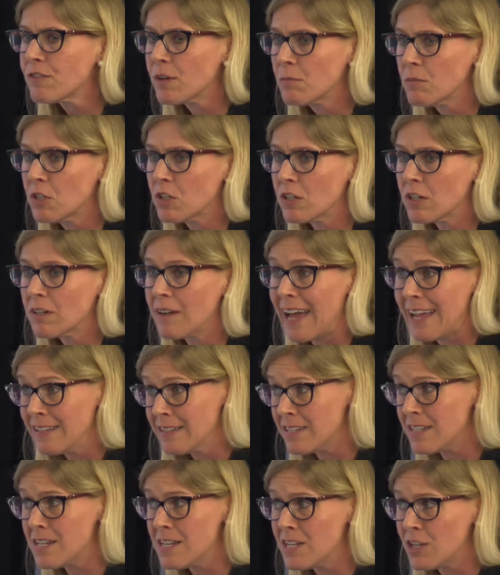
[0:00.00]
from your
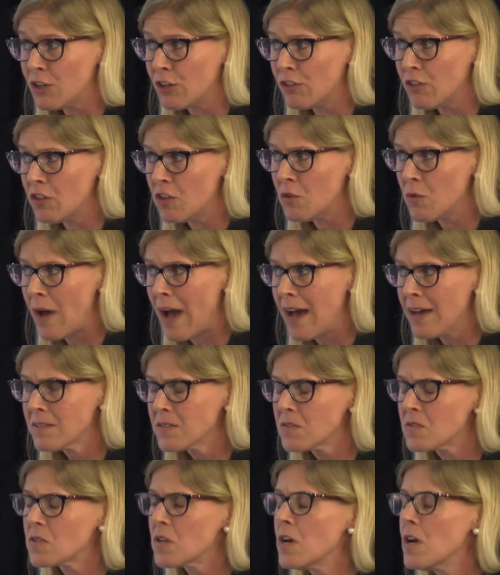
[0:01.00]
entity here in the
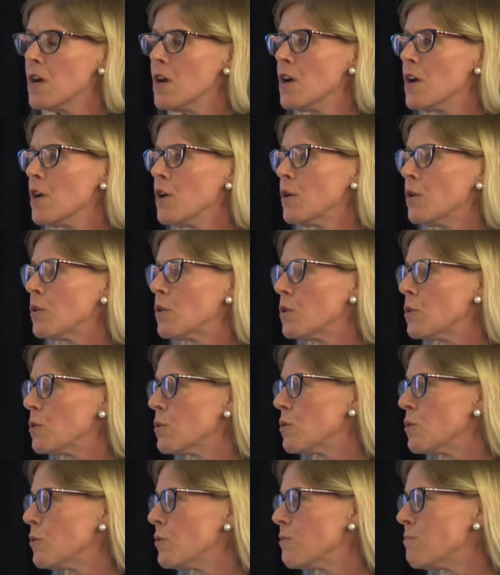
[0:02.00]
U.S.,
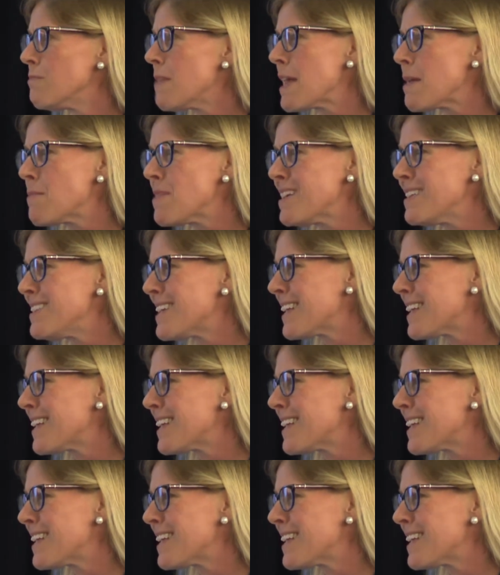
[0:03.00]
who maybe